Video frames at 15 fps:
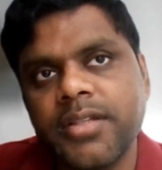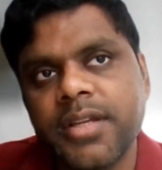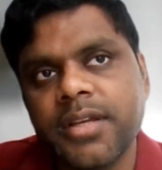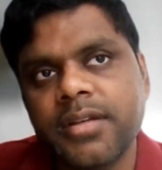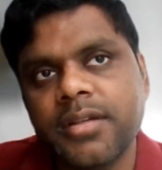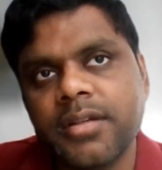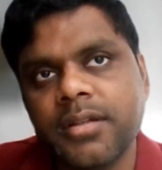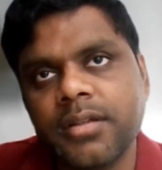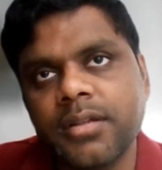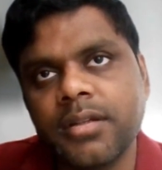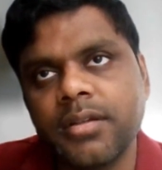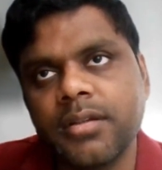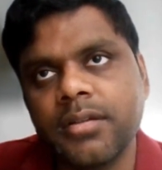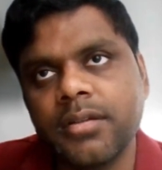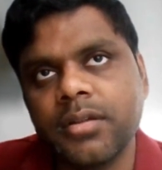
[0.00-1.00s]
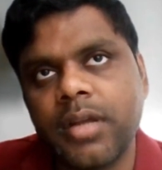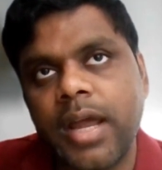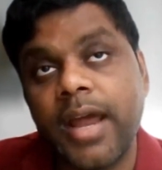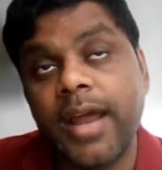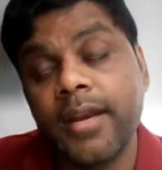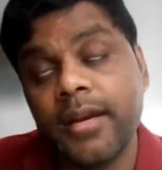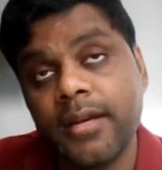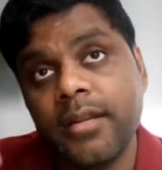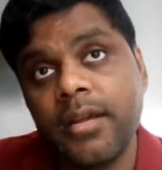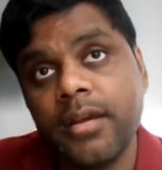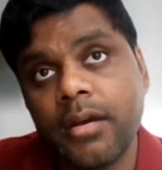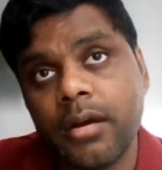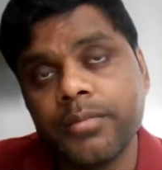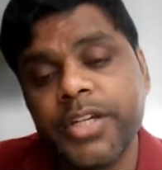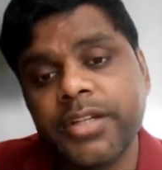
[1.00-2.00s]
is it and
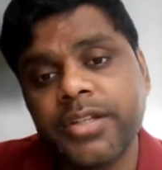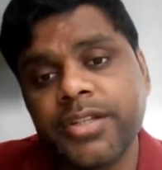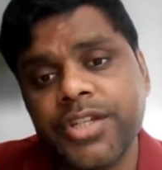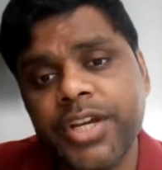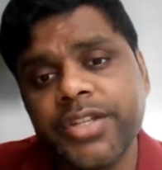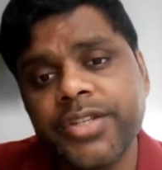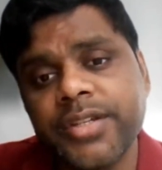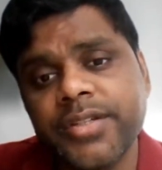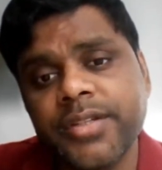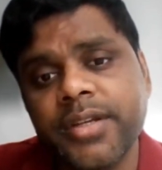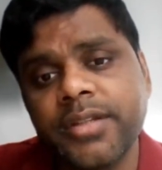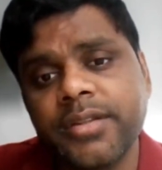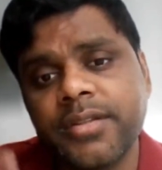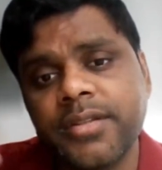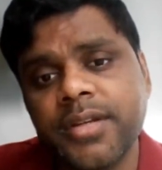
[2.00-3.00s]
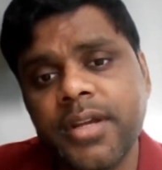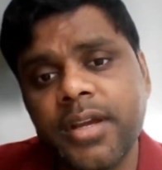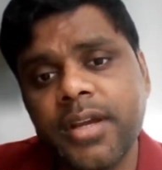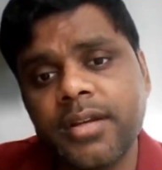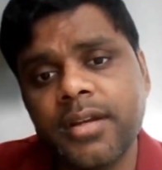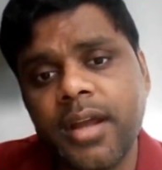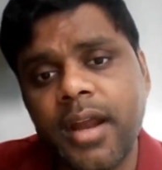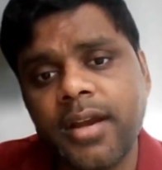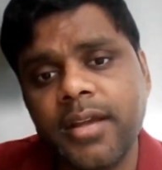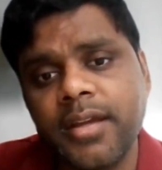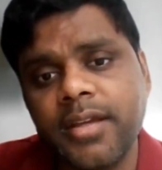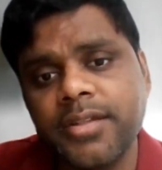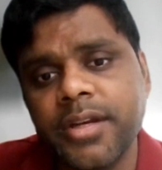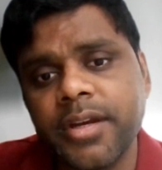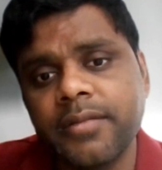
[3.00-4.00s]
the object changes its state at
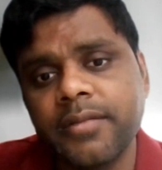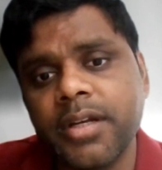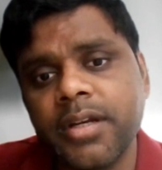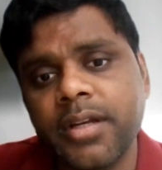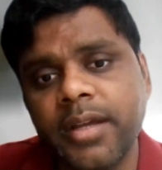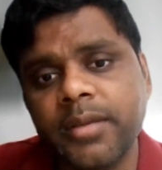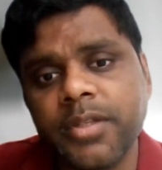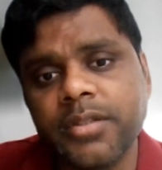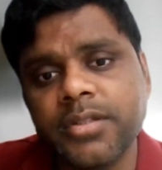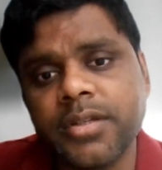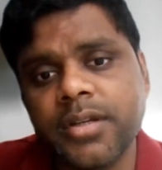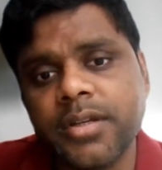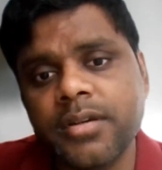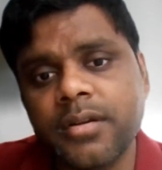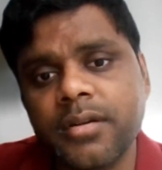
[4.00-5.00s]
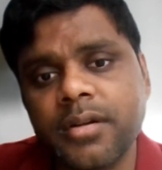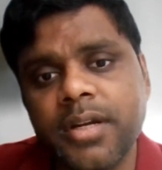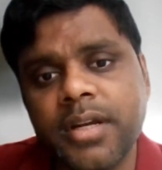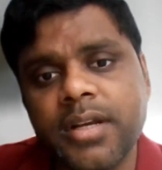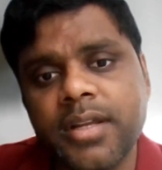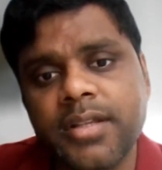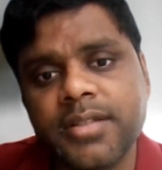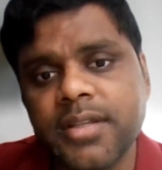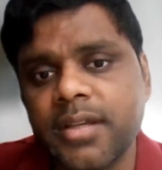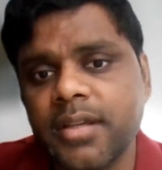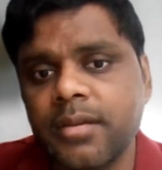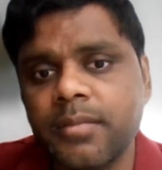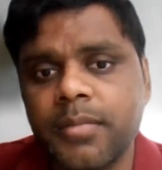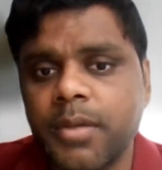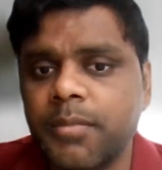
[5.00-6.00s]
each and every time instant, or at least
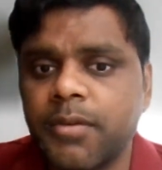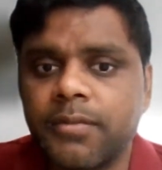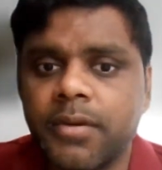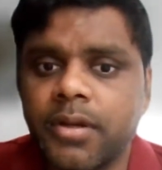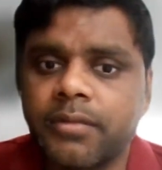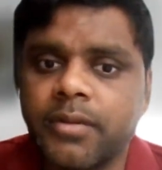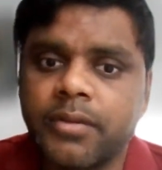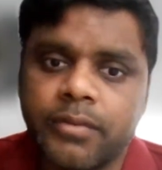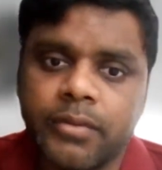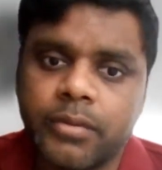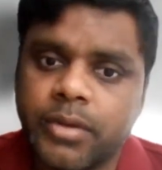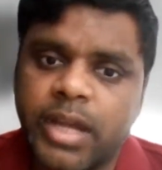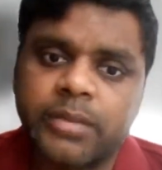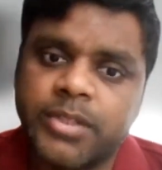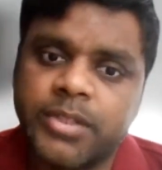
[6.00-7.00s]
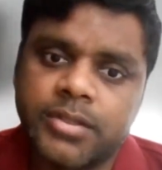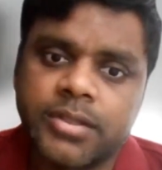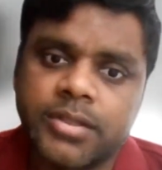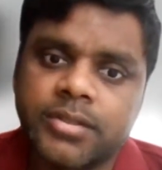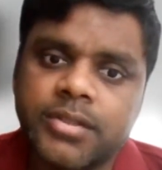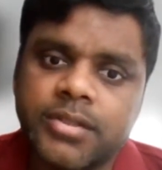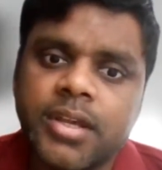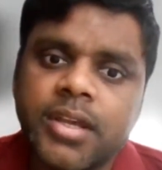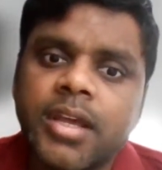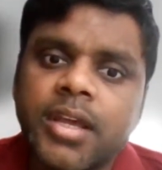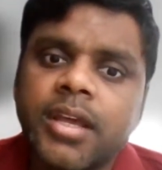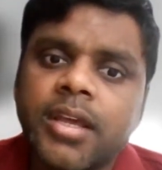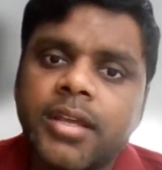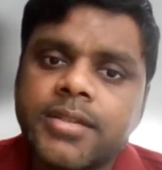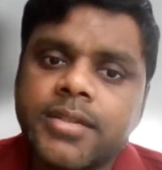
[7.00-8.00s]
say maybe for every few time instance.
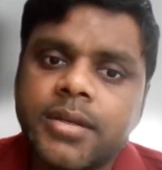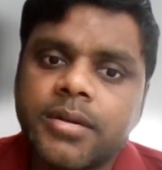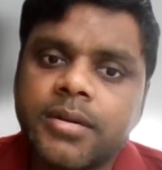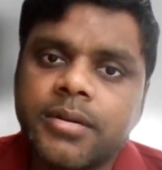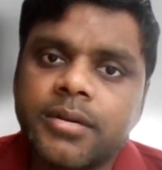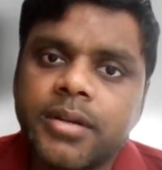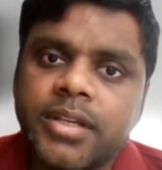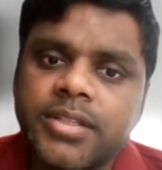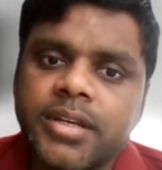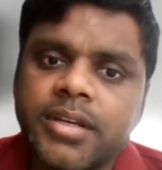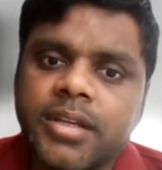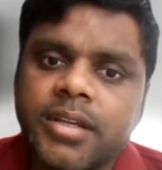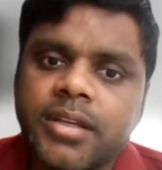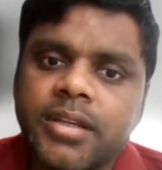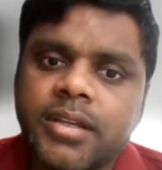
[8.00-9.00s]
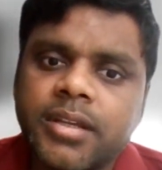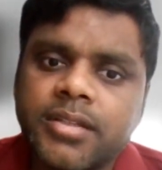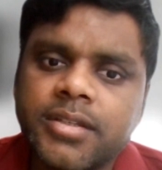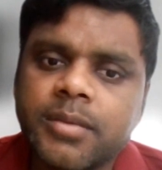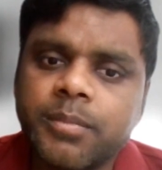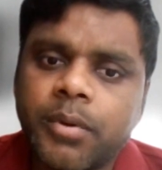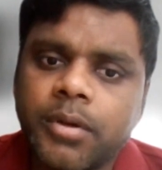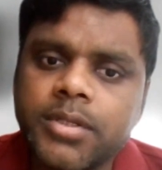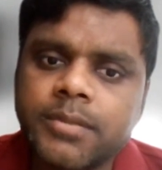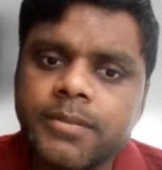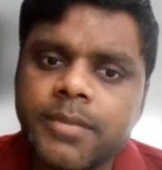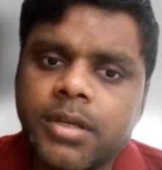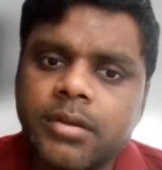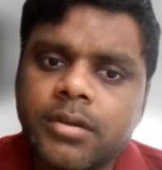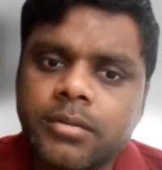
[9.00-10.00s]
So is it
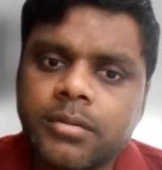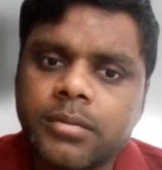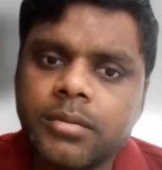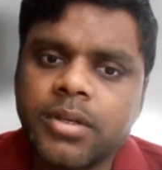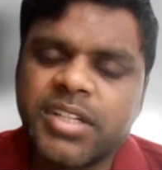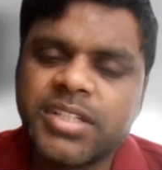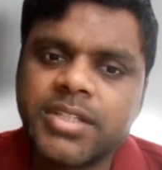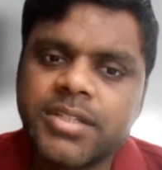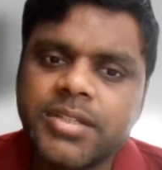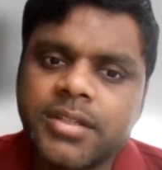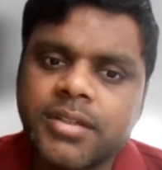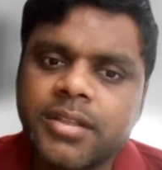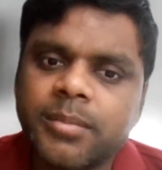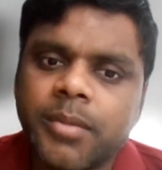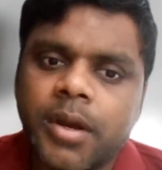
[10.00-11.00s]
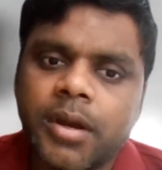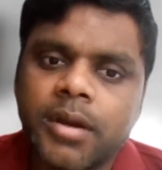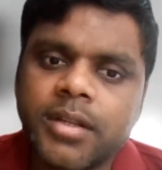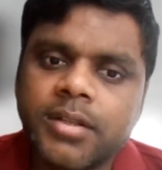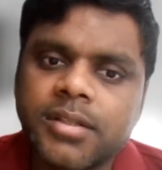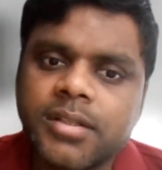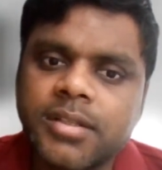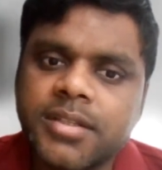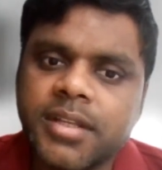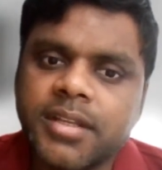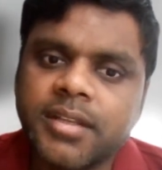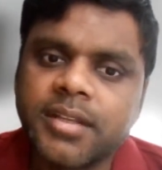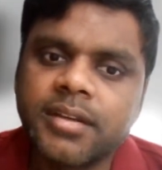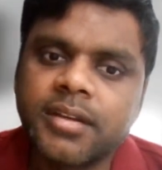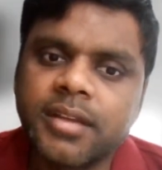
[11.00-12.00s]
possible to register the models,
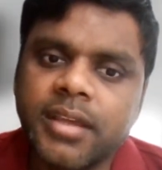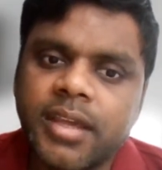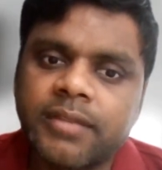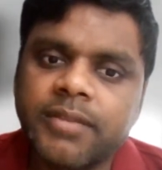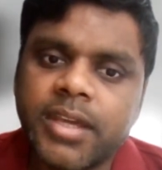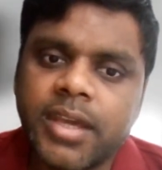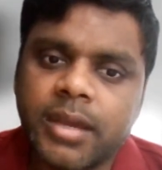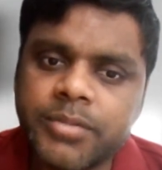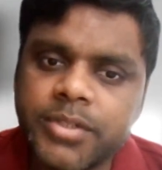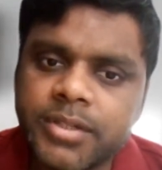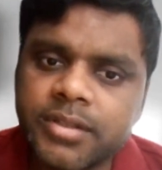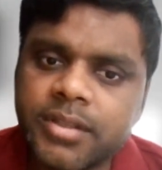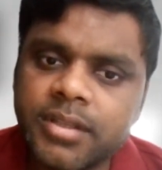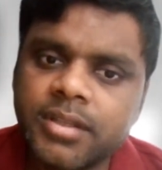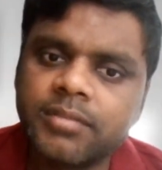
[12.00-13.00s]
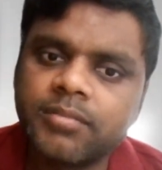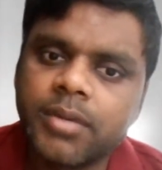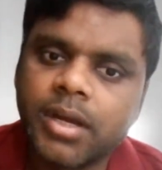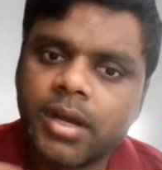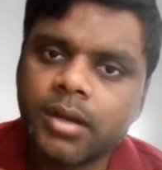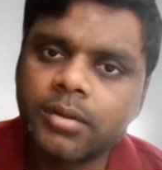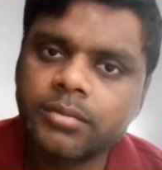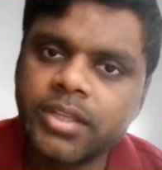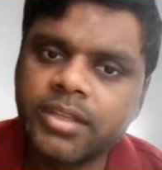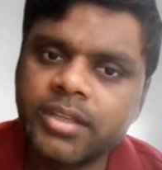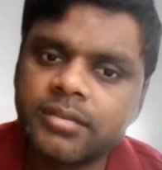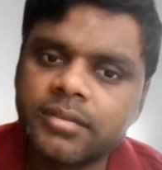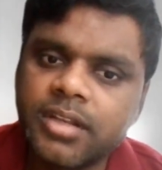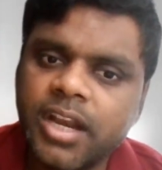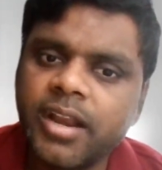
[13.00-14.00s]
and then can we capture the how
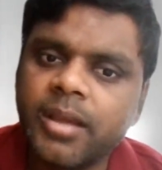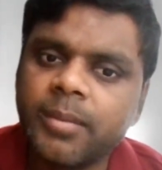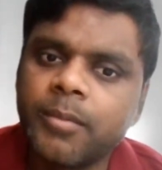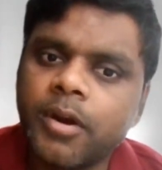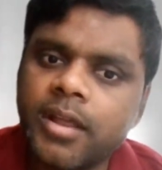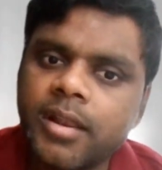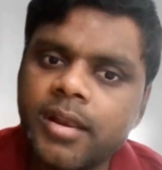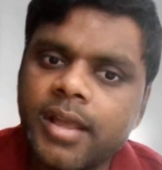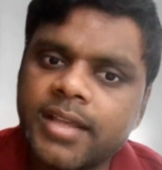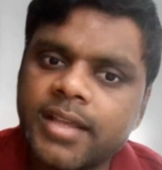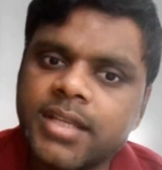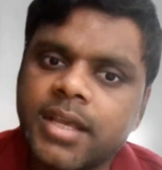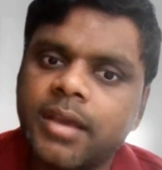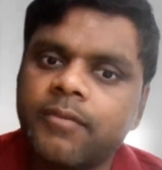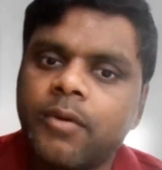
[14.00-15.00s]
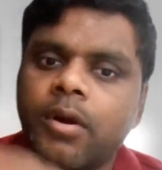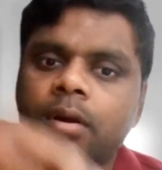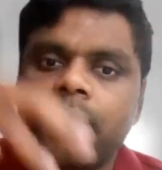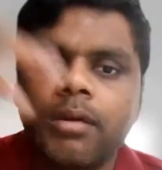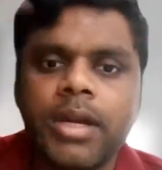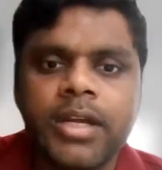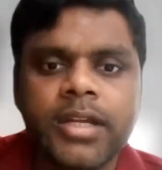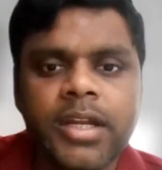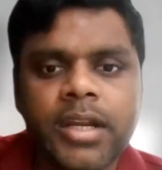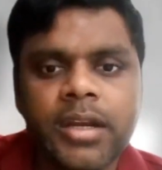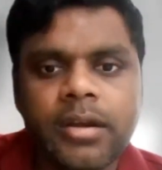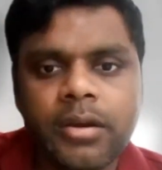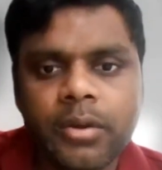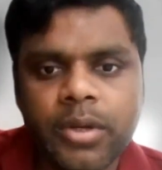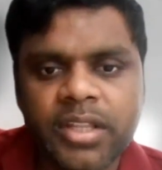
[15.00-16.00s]
the 3D model has evolved
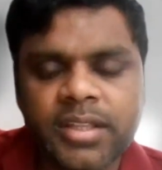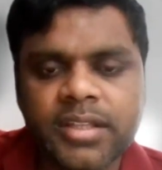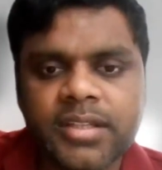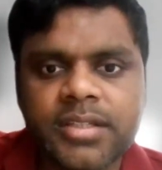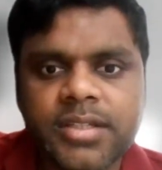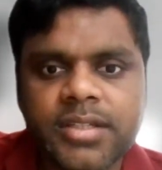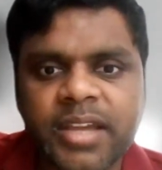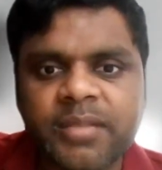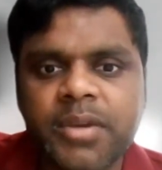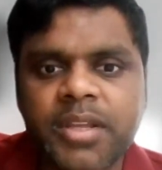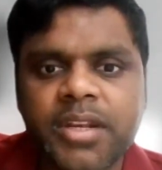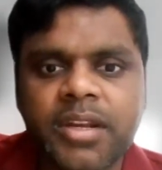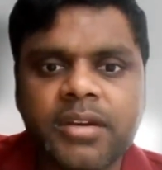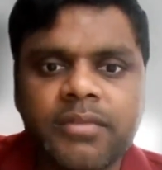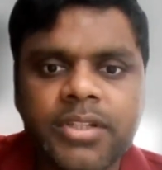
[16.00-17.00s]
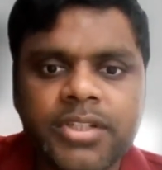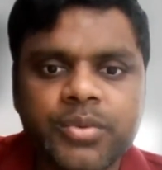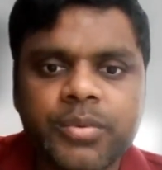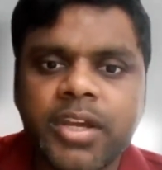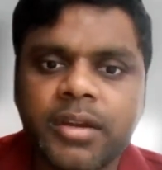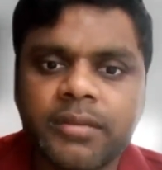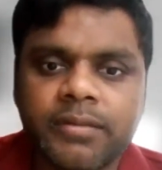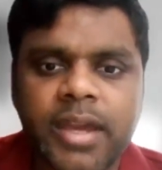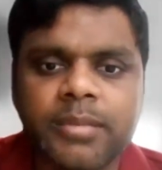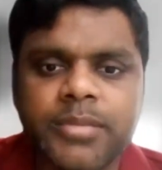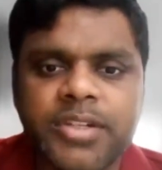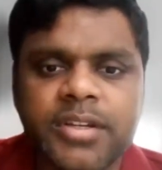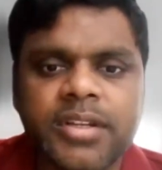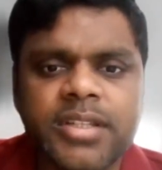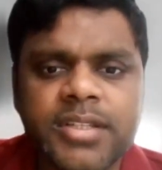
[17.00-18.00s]
during this time period which we have
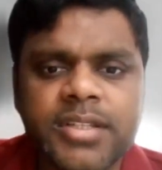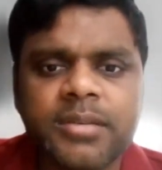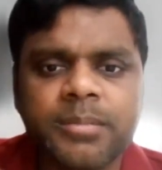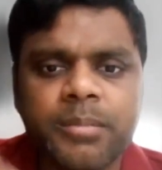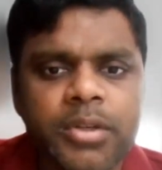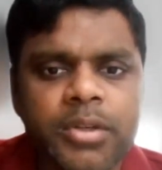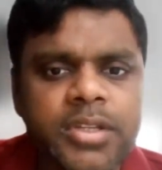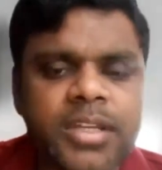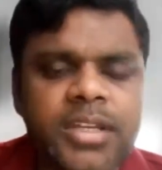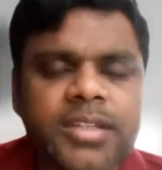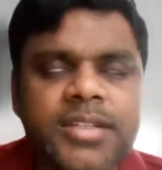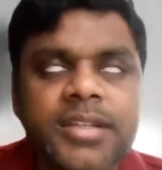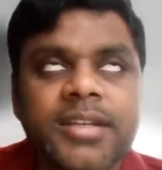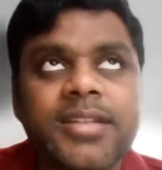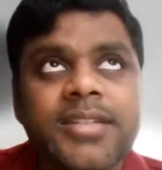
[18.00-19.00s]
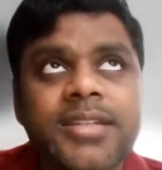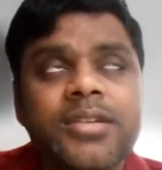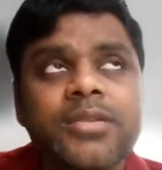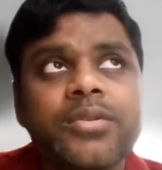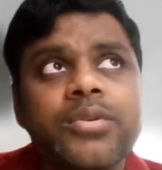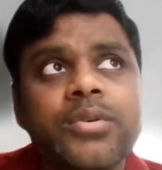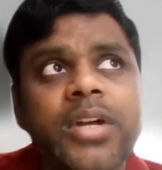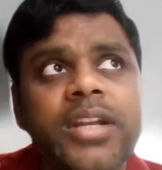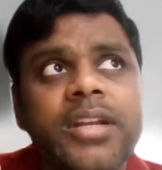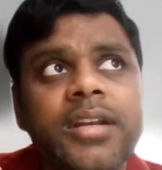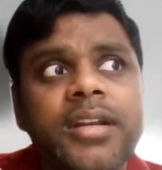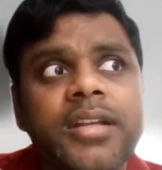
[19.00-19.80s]
captured? Is it easy to do,